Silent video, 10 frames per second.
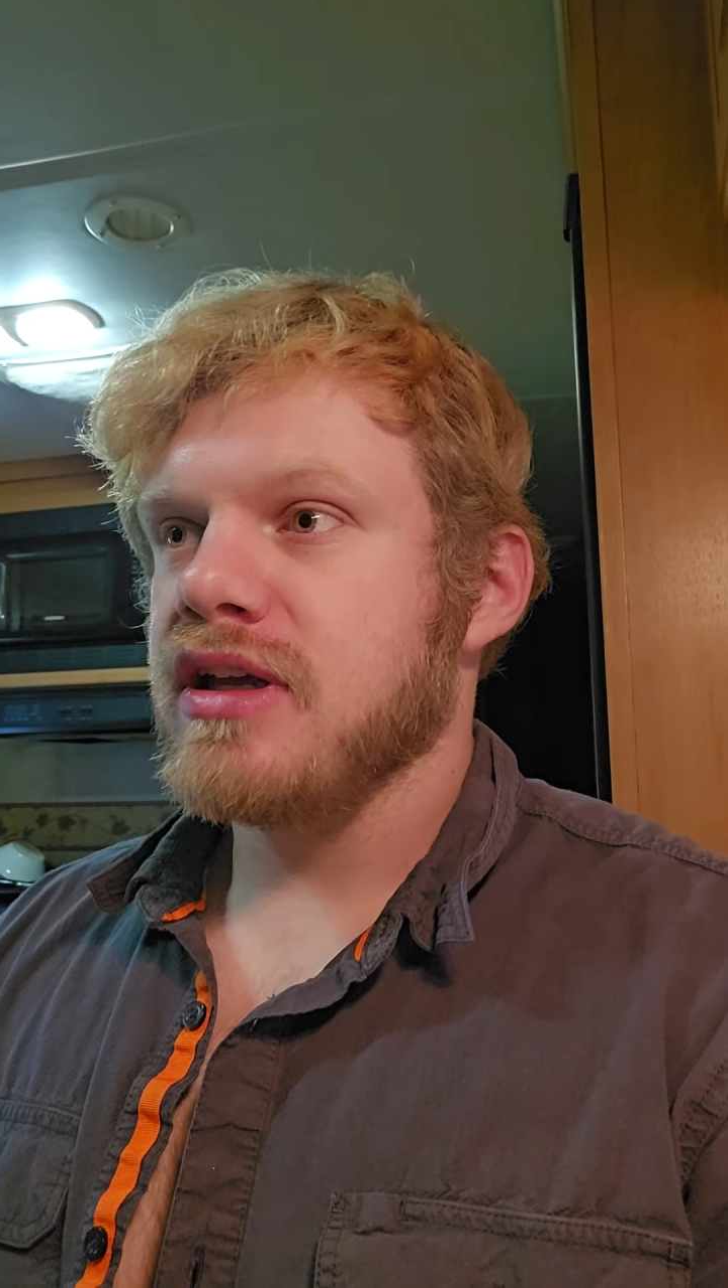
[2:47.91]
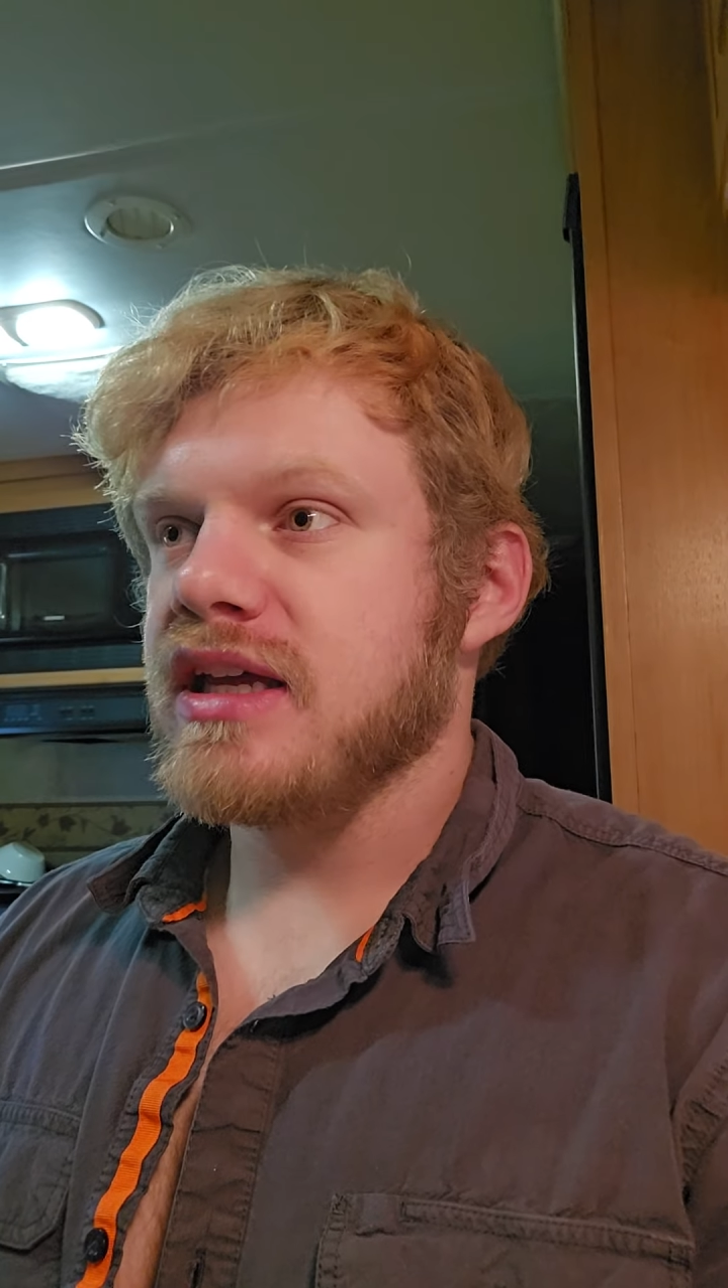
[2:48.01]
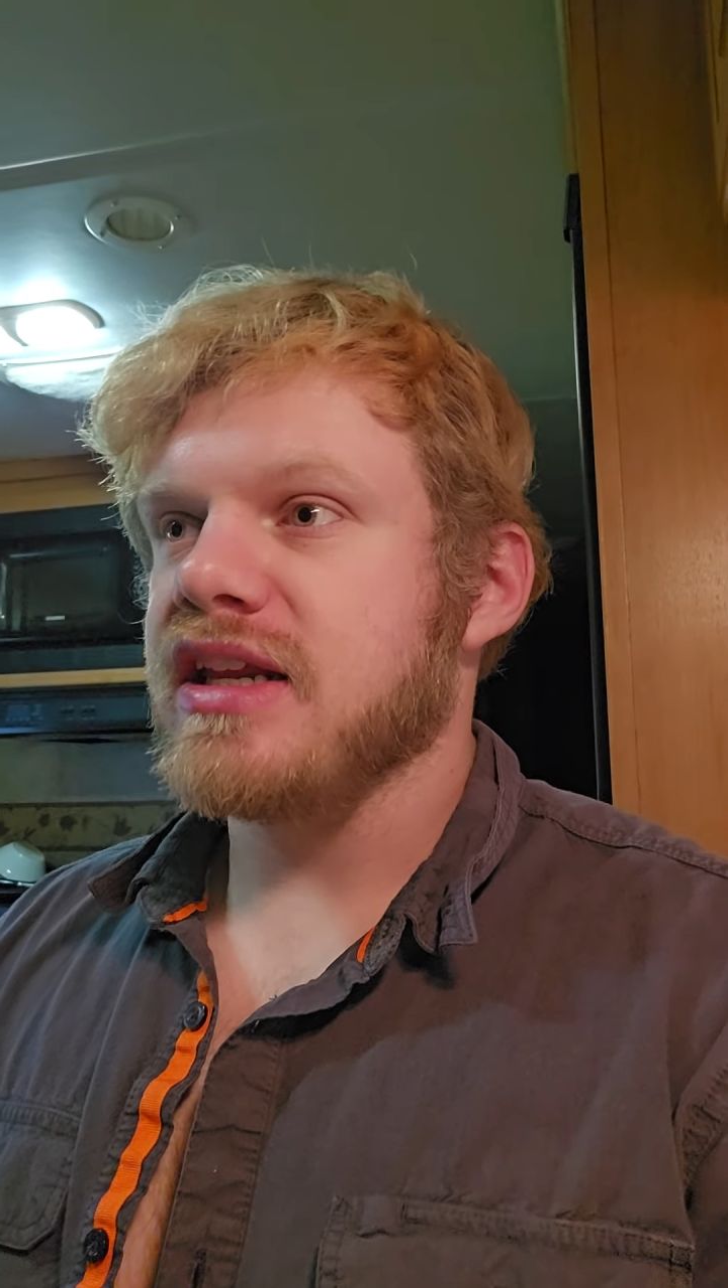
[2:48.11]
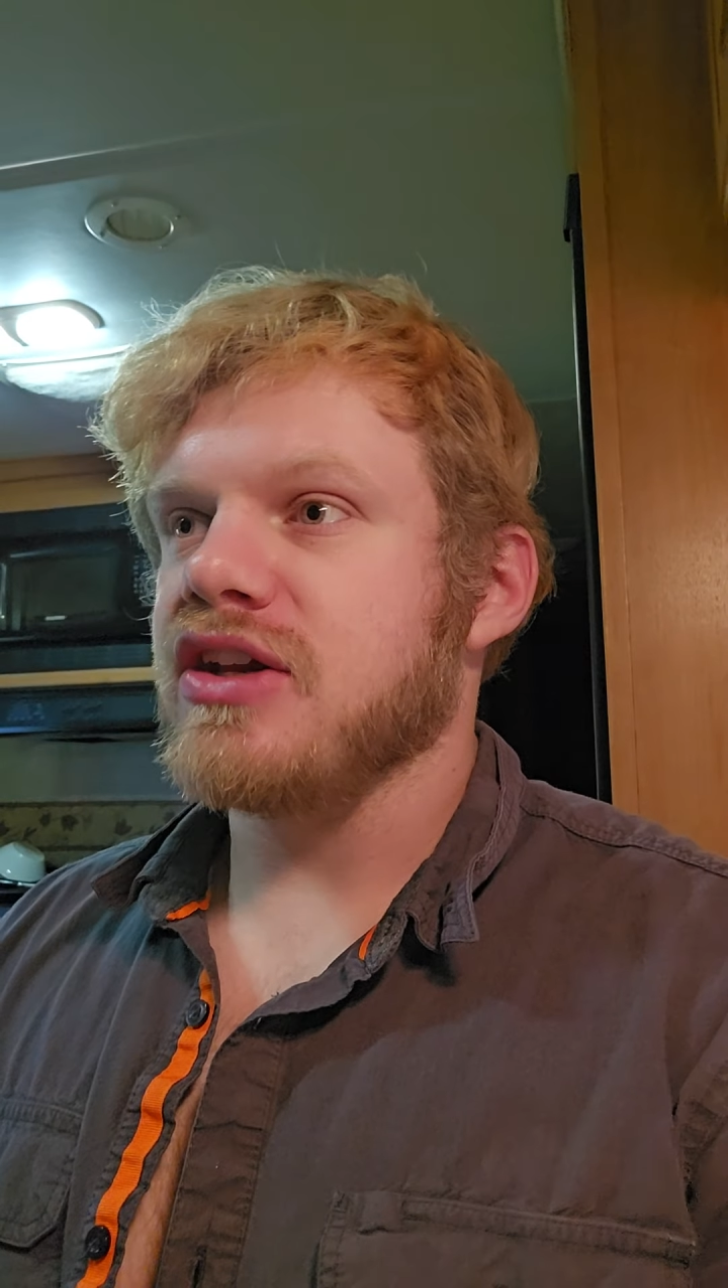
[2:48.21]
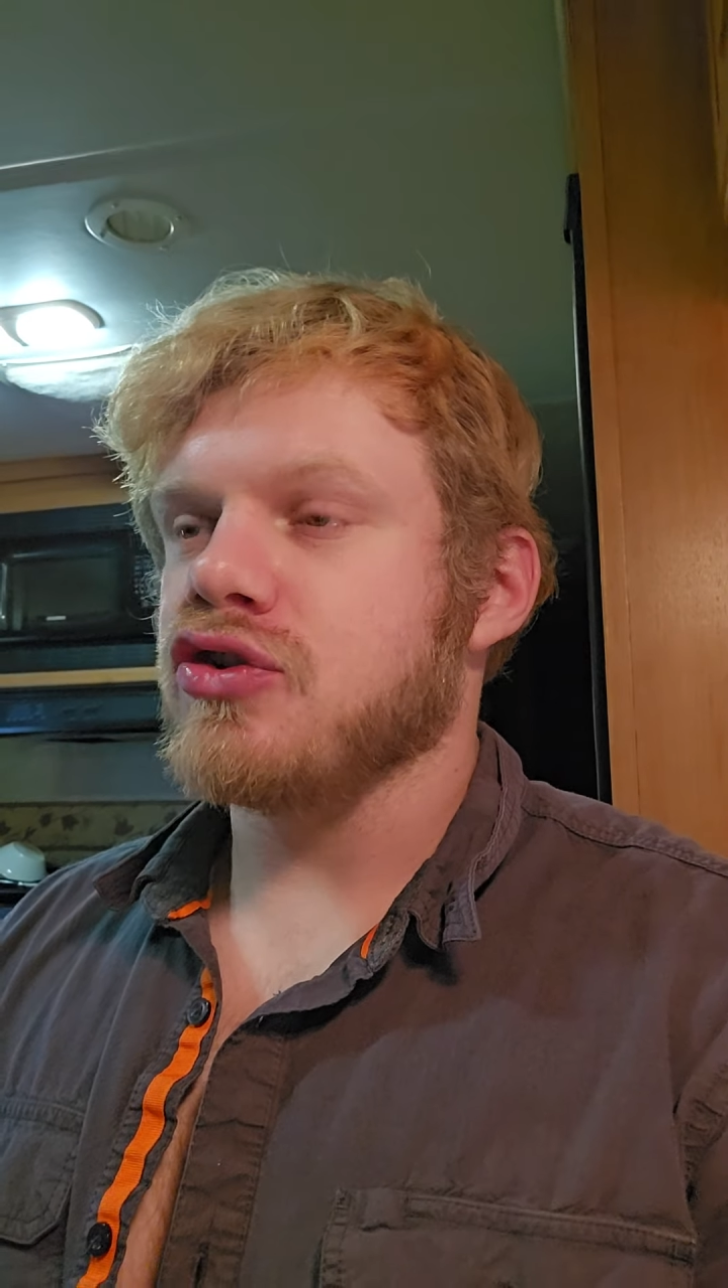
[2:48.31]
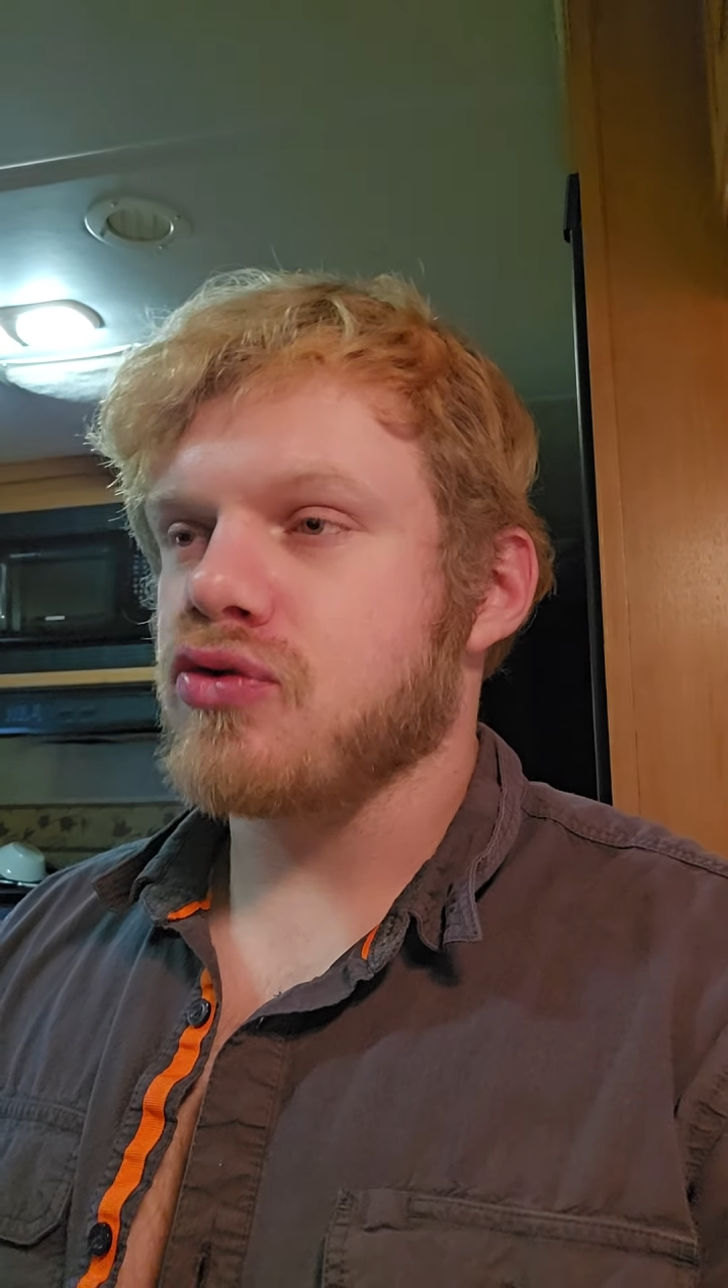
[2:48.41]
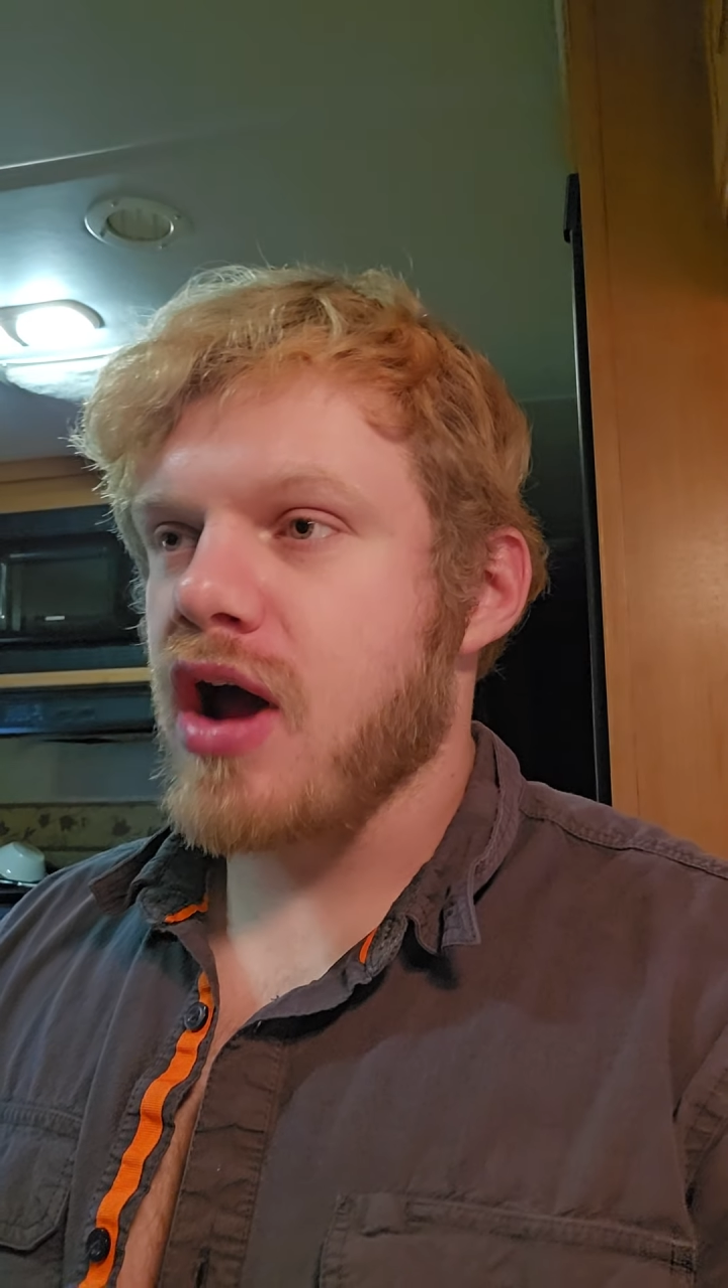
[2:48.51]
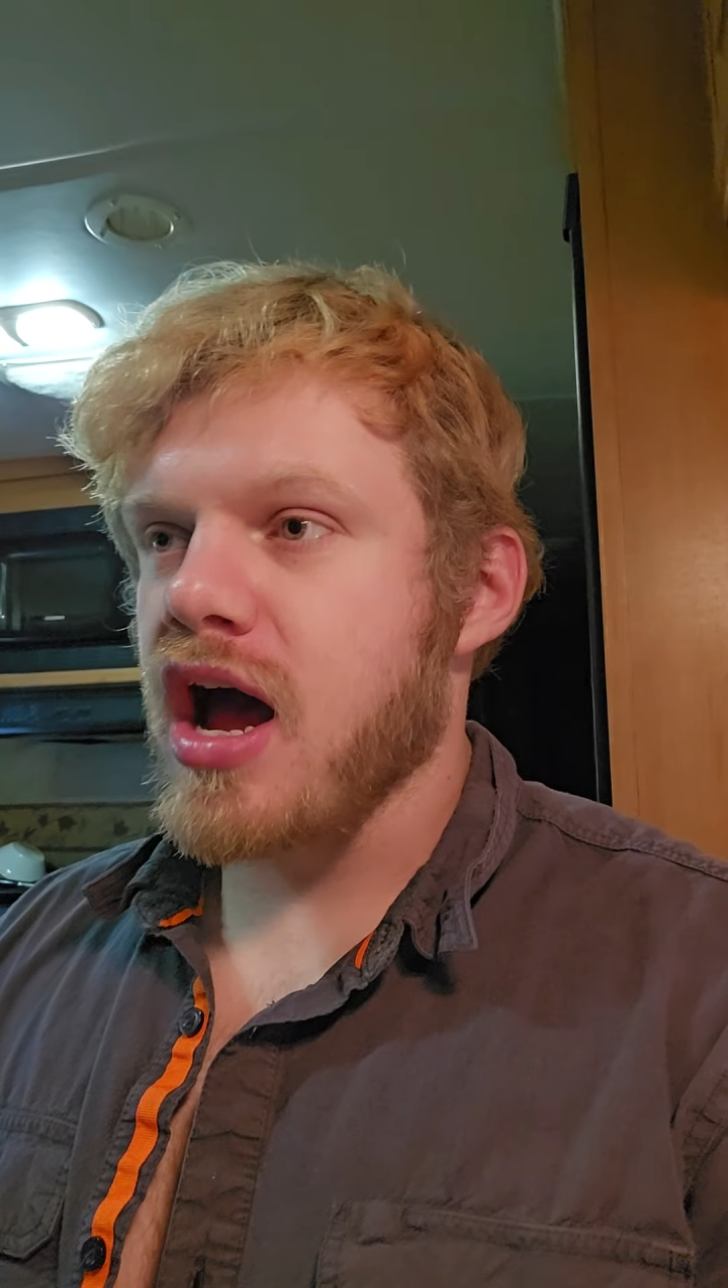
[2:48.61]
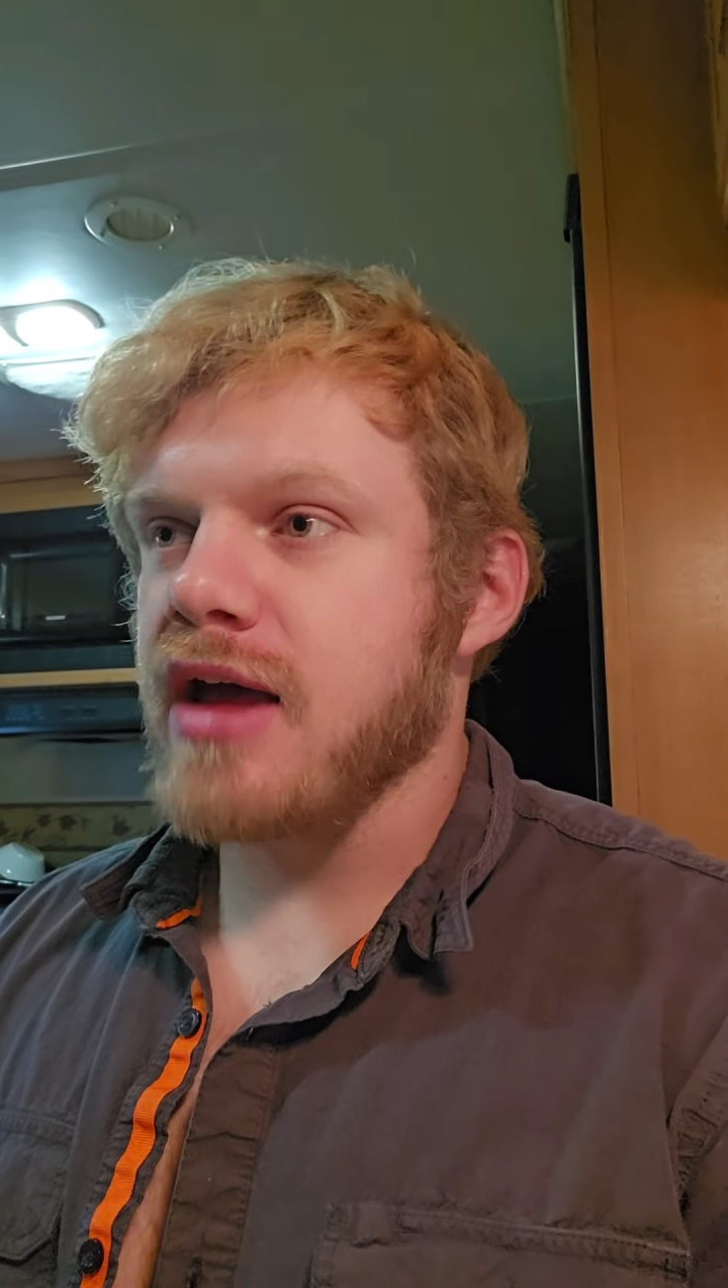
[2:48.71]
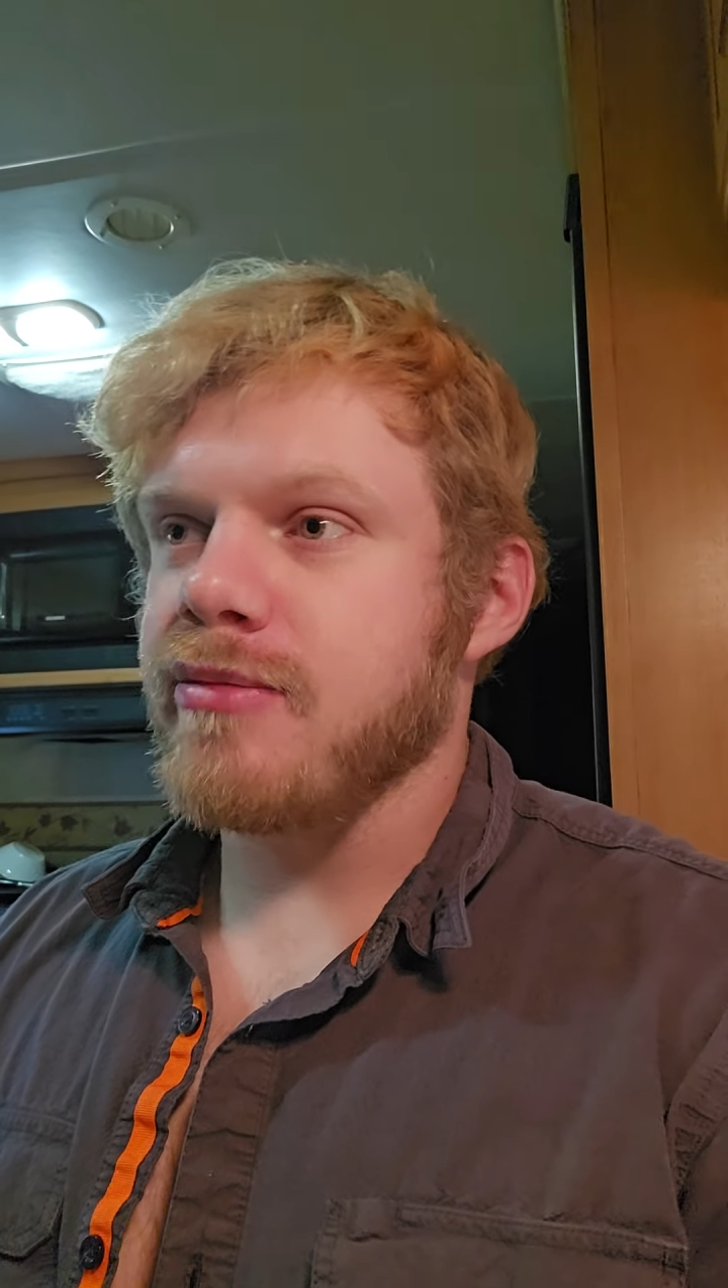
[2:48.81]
getting dry